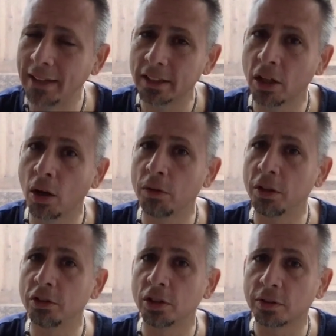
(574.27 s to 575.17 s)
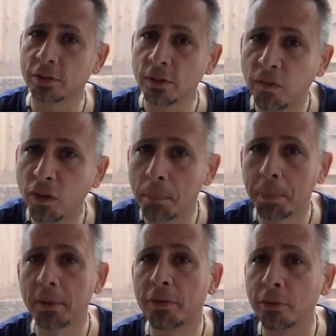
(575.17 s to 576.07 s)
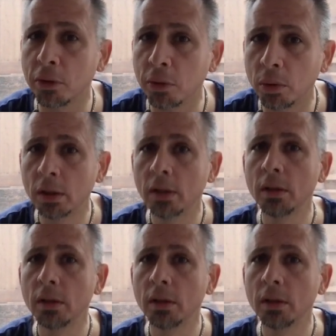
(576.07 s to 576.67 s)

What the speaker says: I know you're just flipping through